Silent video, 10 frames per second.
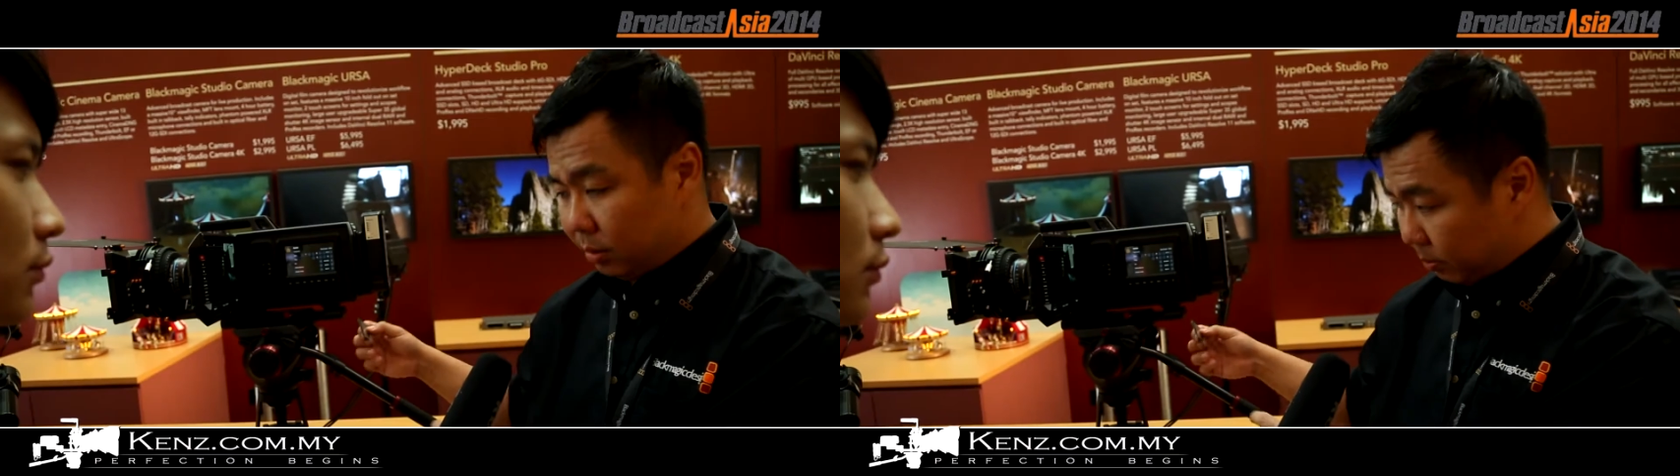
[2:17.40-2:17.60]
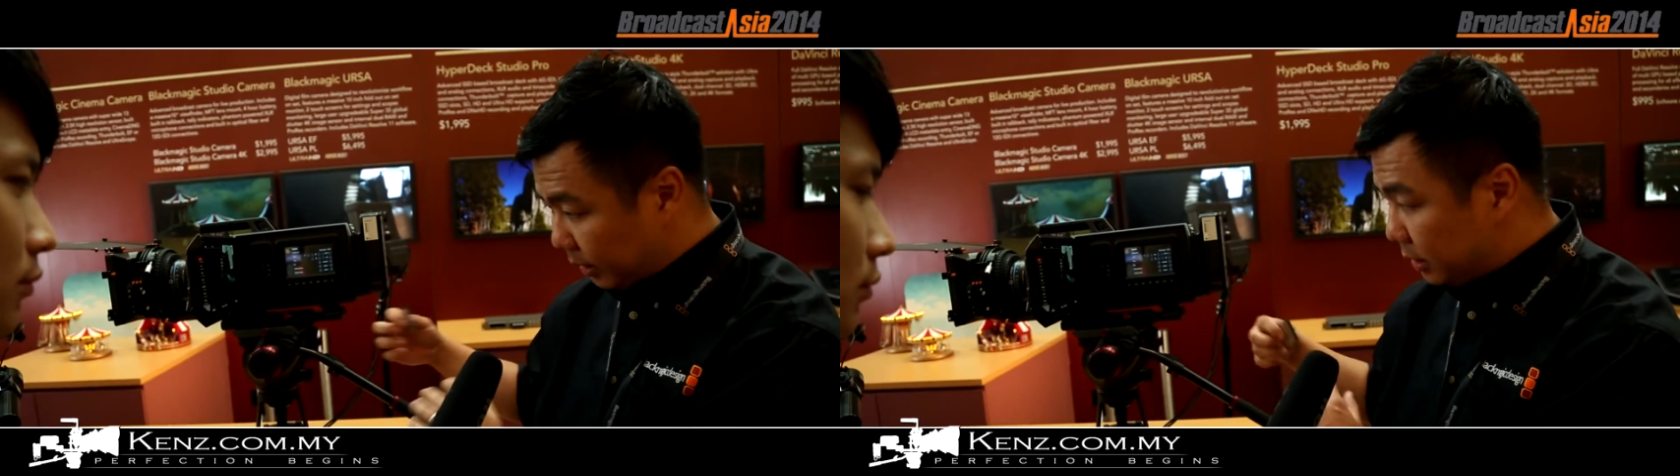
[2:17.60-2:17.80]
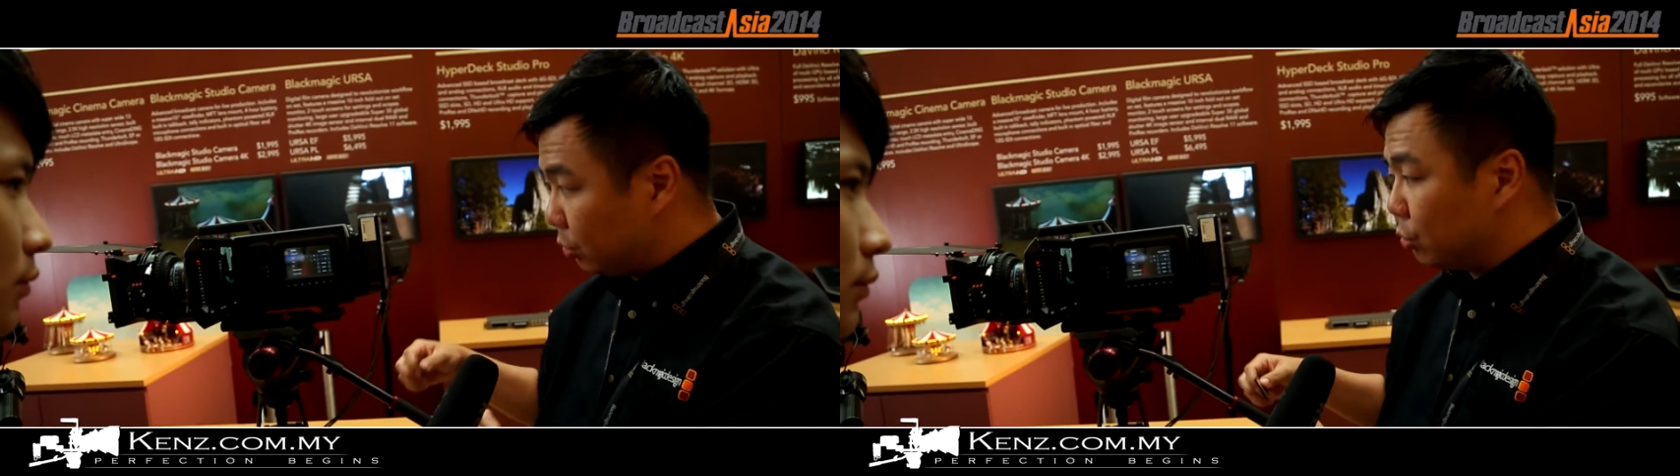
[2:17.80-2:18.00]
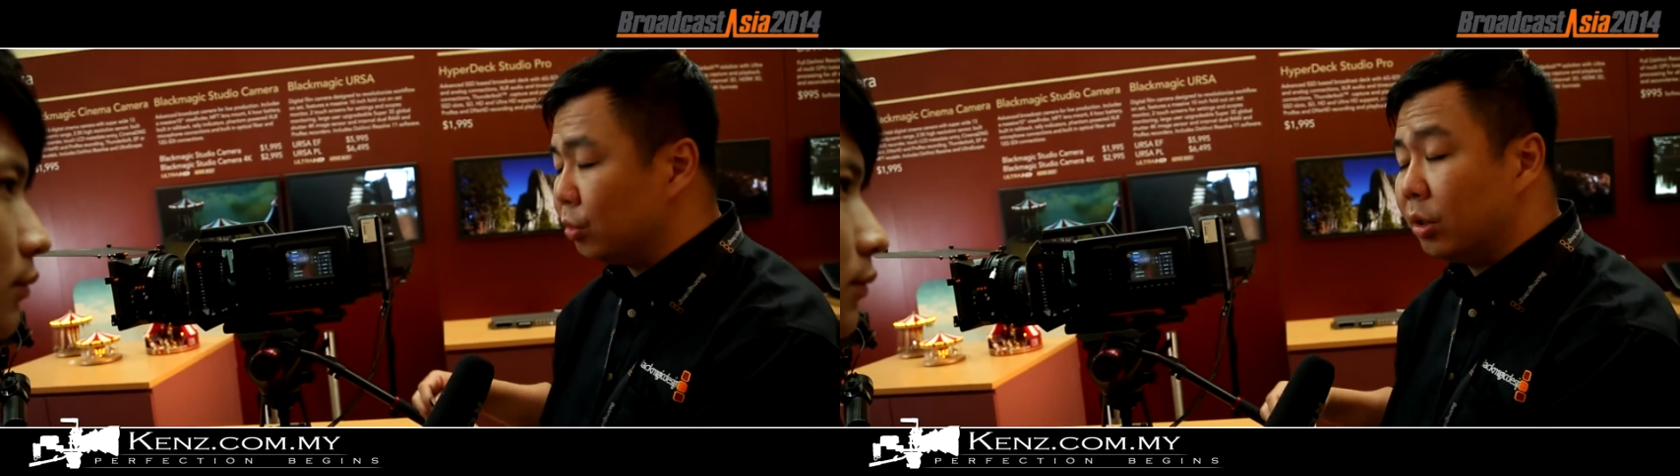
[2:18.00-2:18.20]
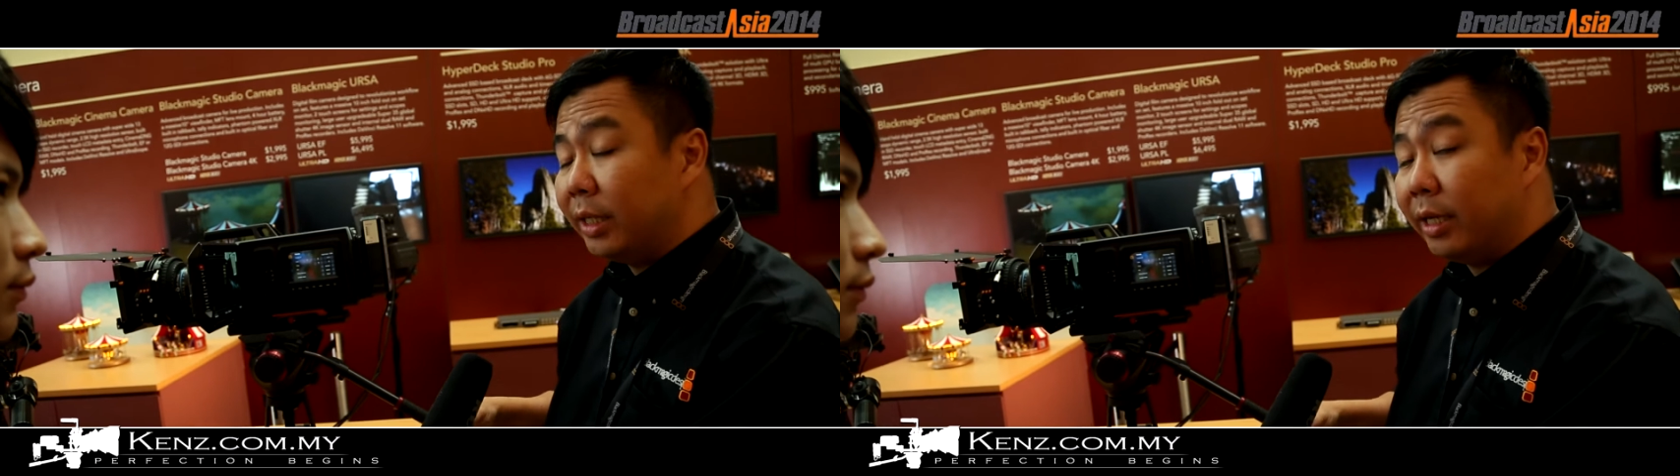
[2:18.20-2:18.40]
Means you
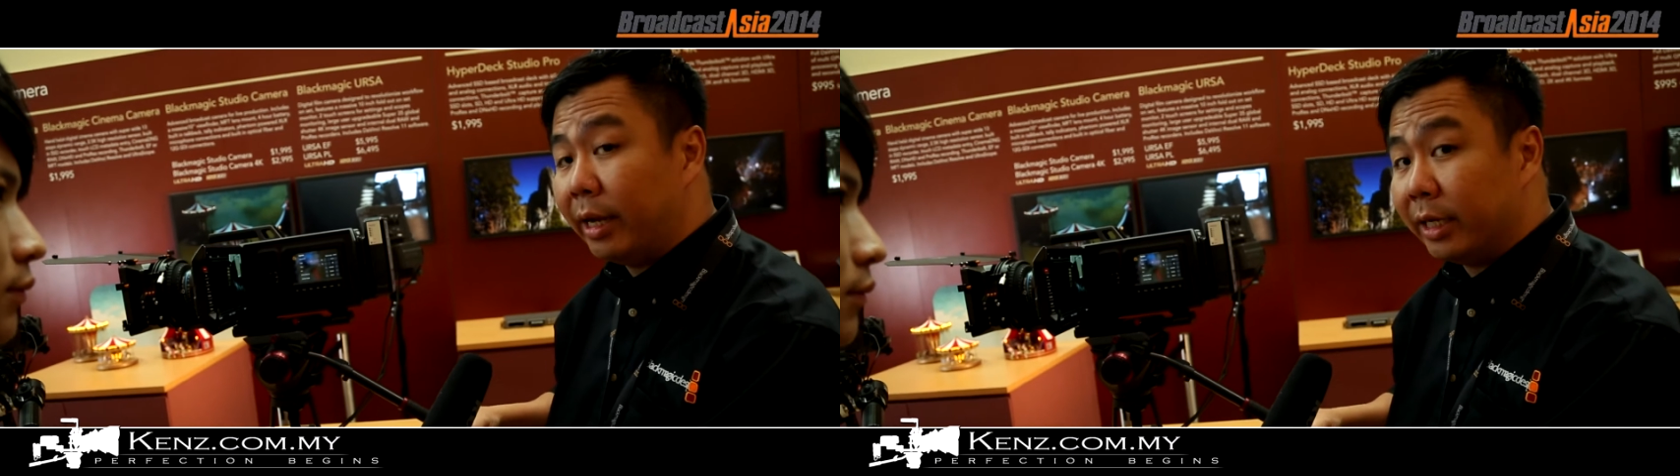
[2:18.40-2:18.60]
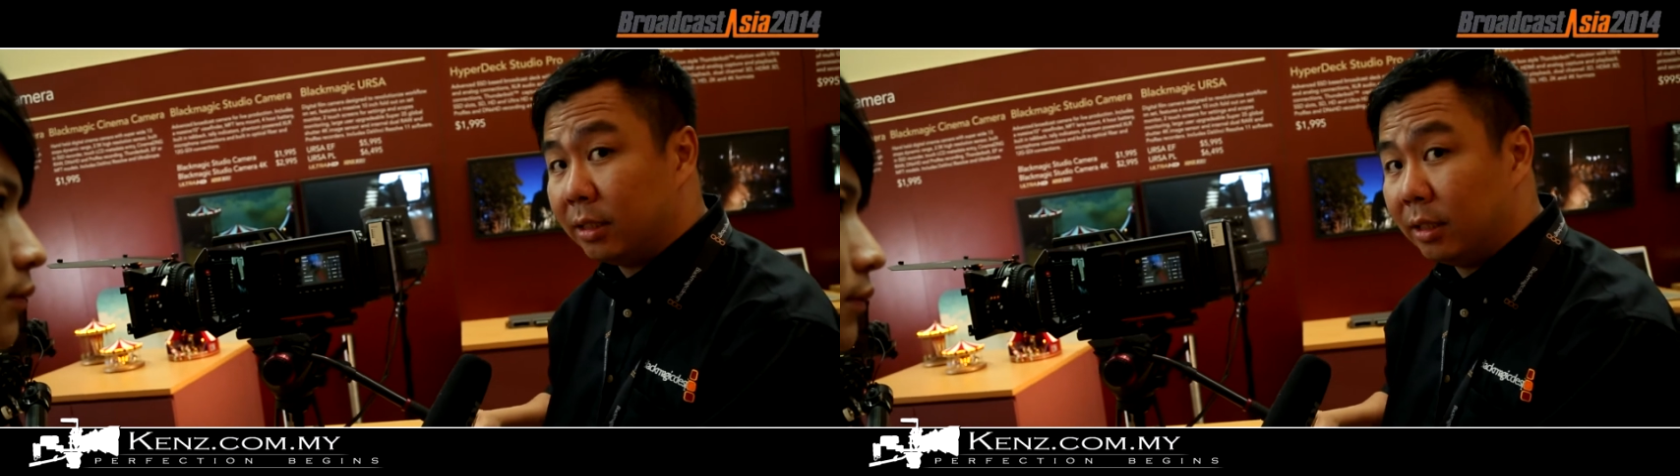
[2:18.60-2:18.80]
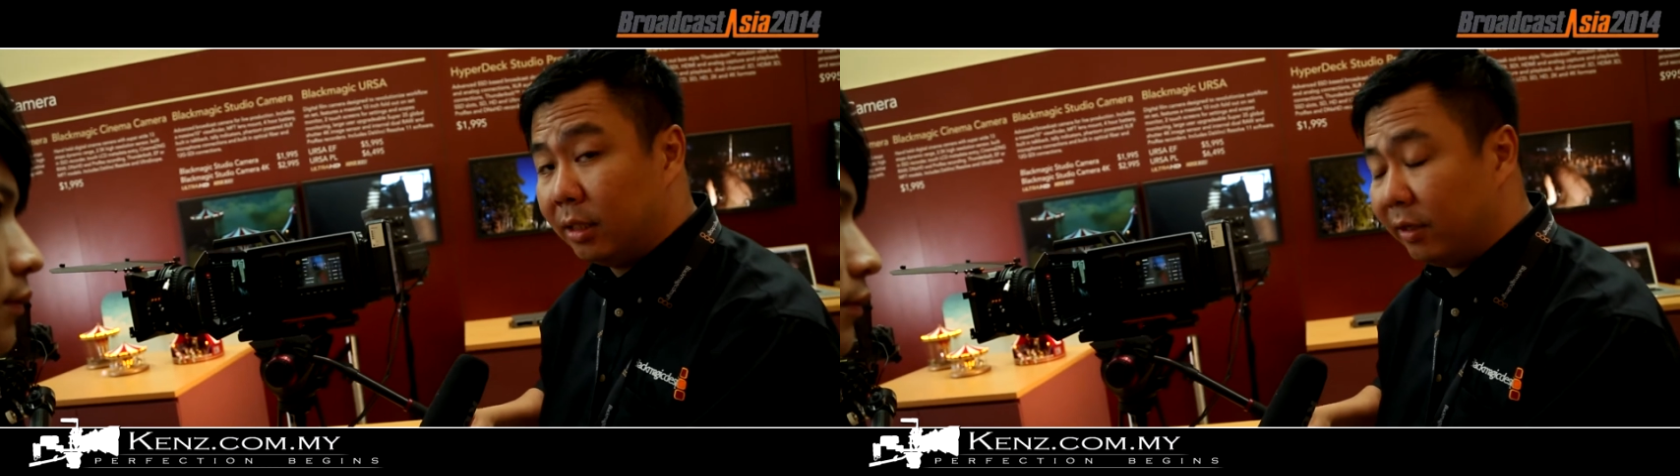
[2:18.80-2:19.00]
do not need an external